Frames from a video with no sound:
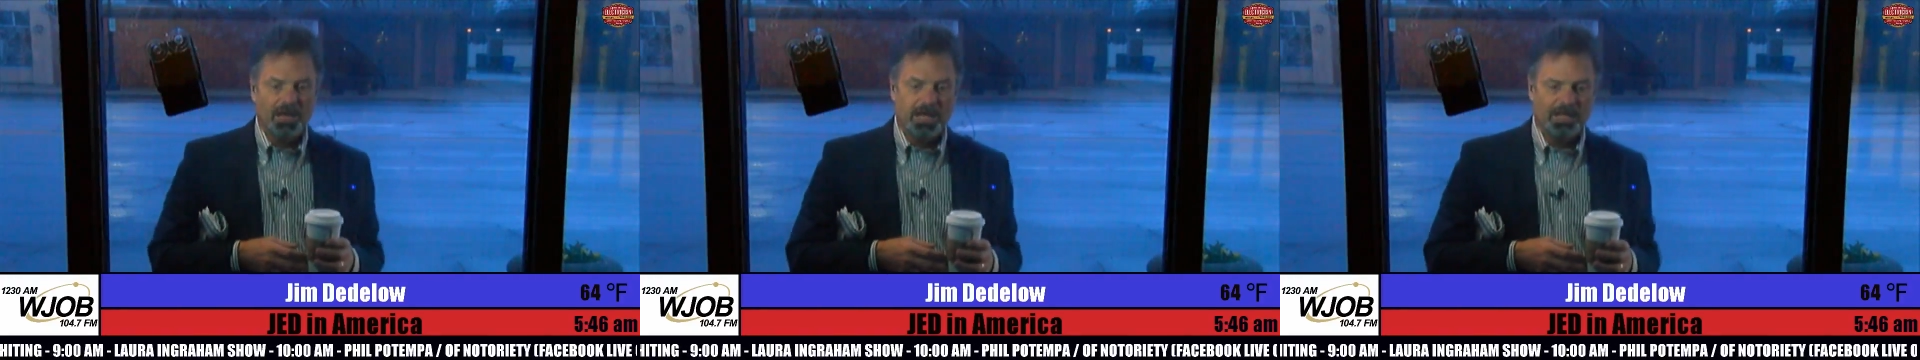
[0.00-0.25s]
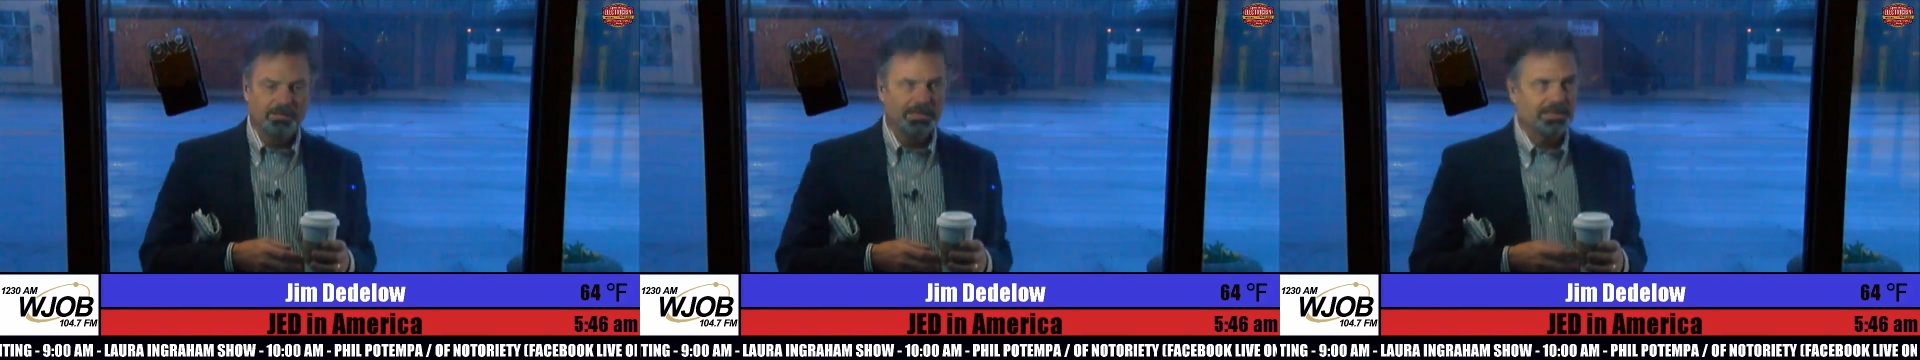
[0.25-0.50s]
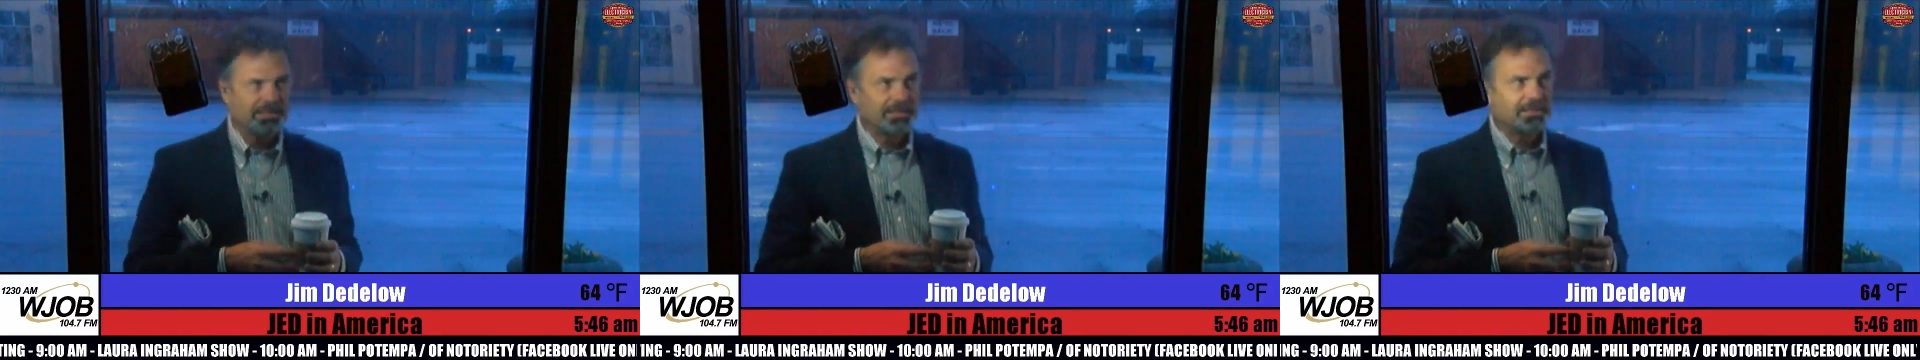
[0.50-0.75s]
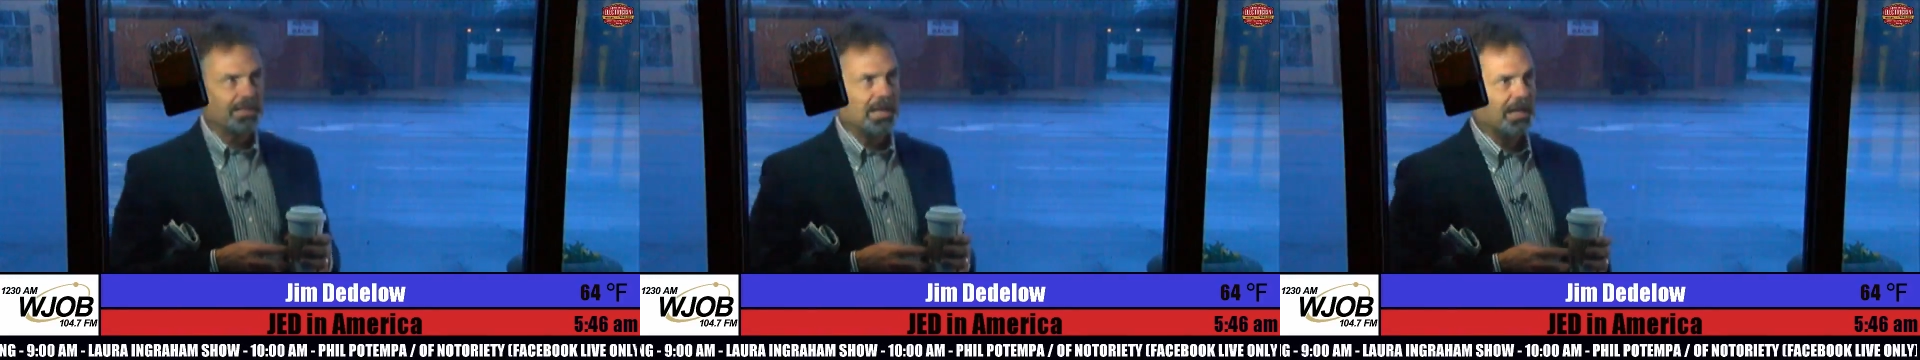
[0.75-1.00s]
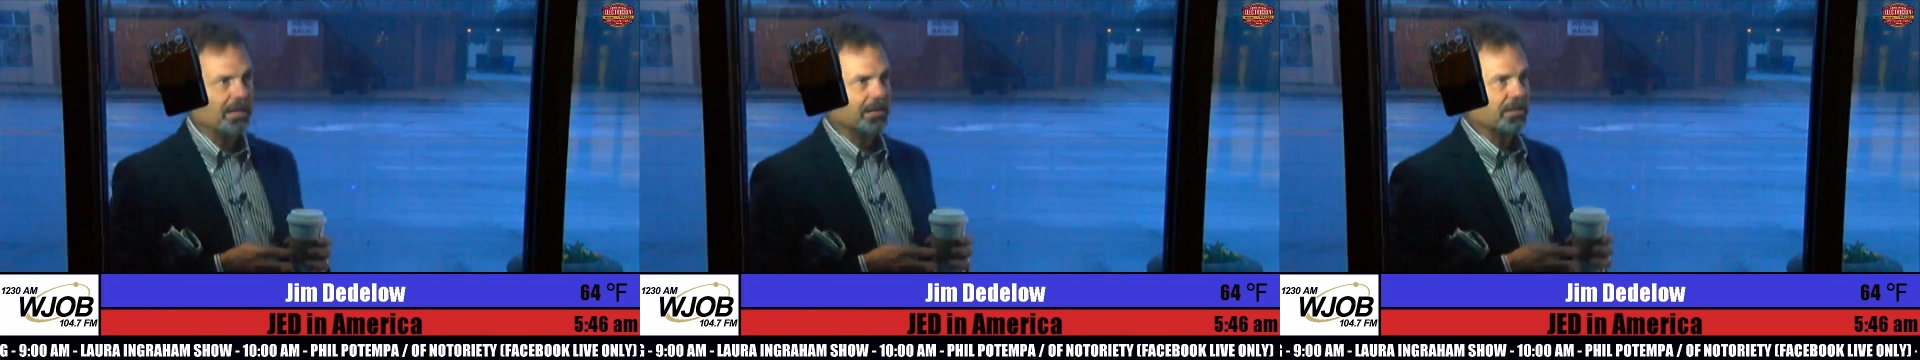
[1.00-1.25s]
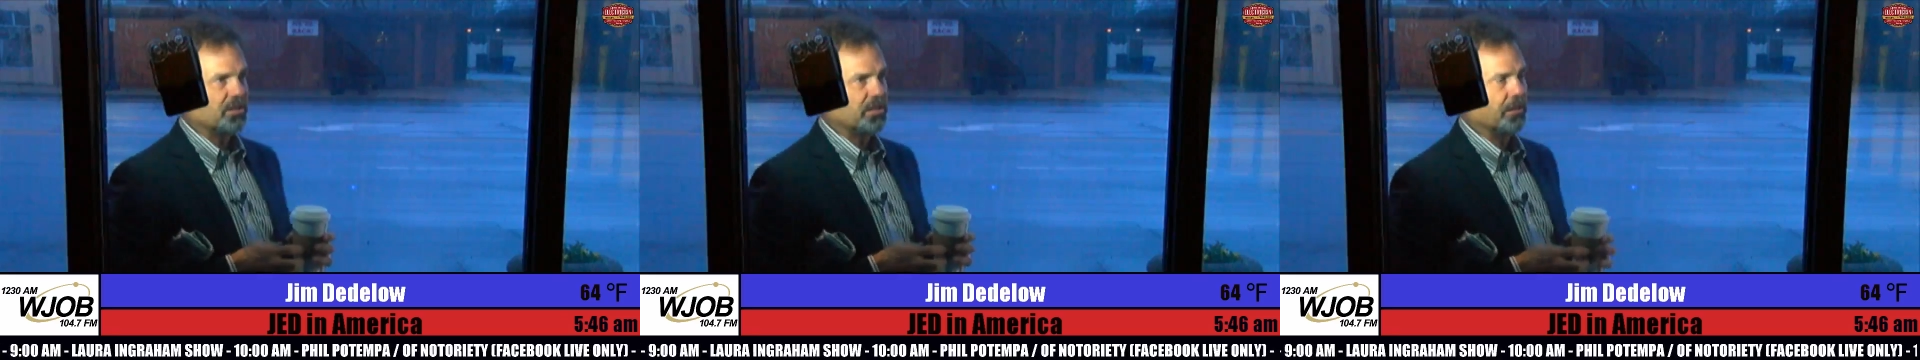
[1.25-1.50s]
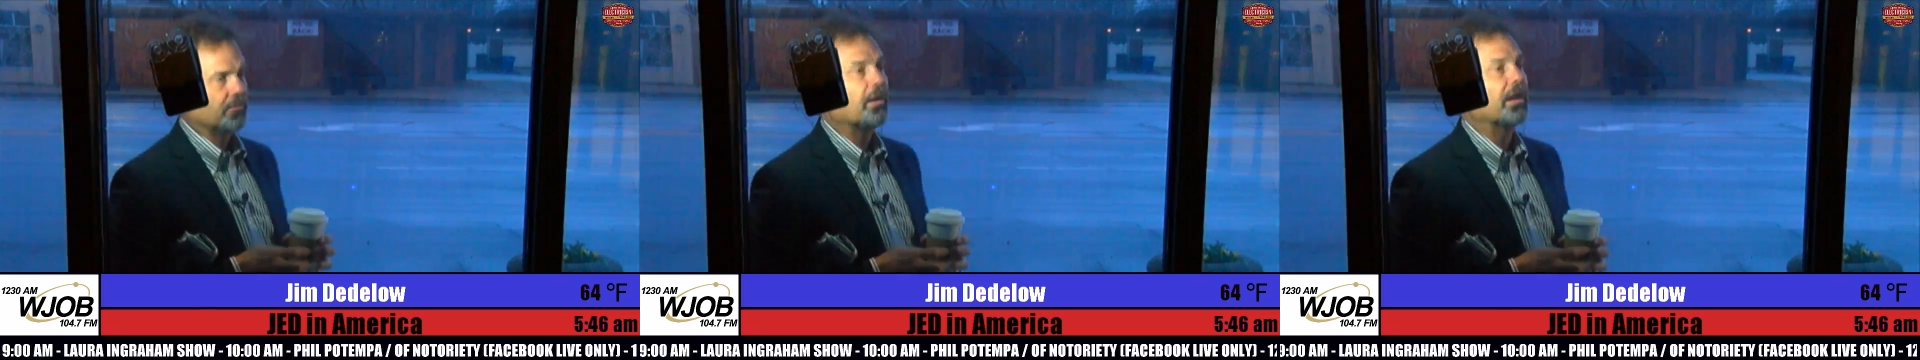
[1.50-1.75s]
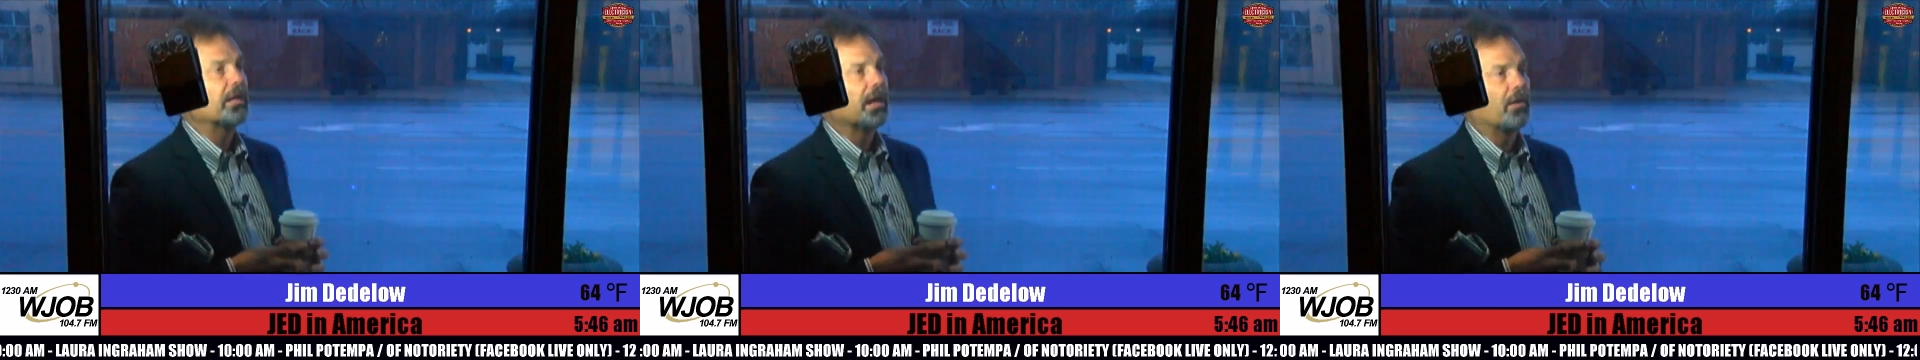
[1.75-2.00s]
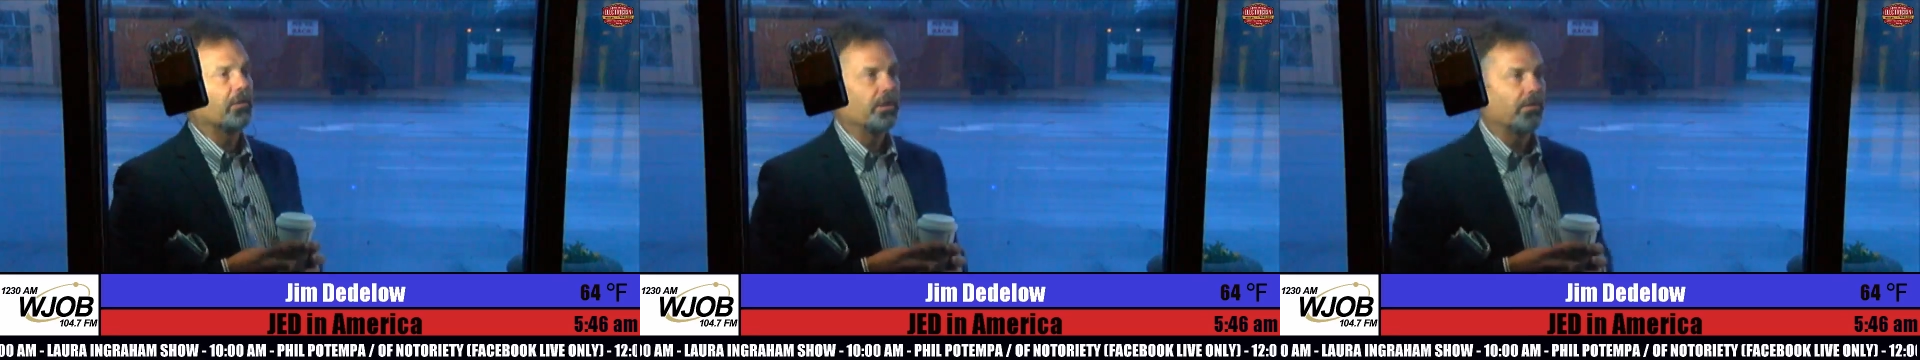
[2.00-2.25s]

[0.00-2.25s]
Let's see it right now